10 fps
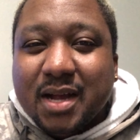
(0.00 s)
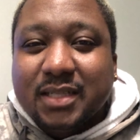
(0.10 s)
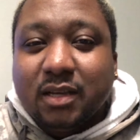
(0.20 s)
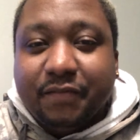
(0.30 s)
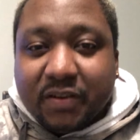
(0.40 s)

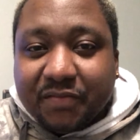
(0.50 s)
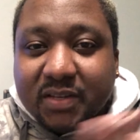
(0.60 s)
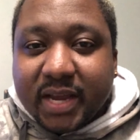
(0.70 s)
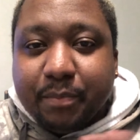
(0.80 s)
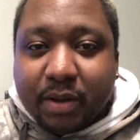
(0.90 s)
to
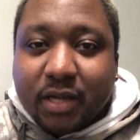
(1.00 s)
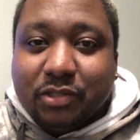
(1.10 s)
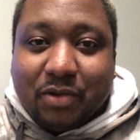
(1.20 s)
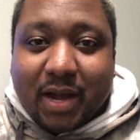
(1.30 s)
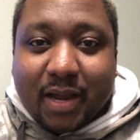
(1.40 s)
15 minute
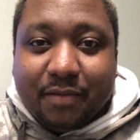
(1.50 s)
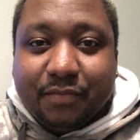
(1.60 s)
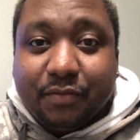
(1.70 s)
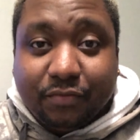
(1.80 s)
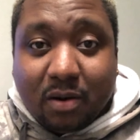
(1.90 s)

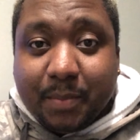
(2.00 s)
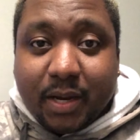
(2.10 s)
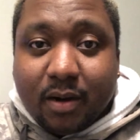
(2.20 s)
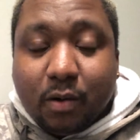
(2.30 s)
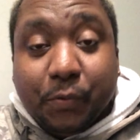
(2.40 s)
drive from
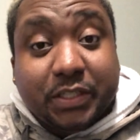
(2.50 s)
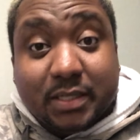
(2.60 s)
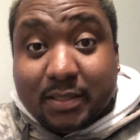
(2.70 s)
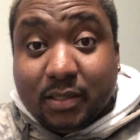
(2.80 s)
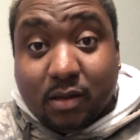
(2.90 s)
here, which
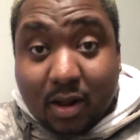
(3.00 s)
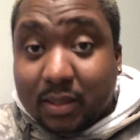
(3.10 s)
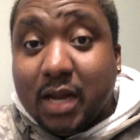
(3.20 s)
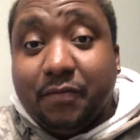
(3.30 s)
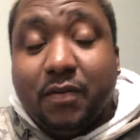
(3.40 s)
is not
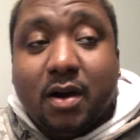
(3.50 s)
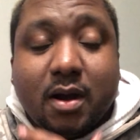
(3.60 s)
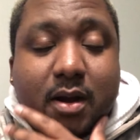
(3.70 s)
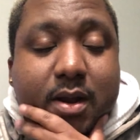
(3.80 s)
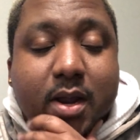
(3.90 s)
that
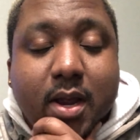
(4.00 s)
far.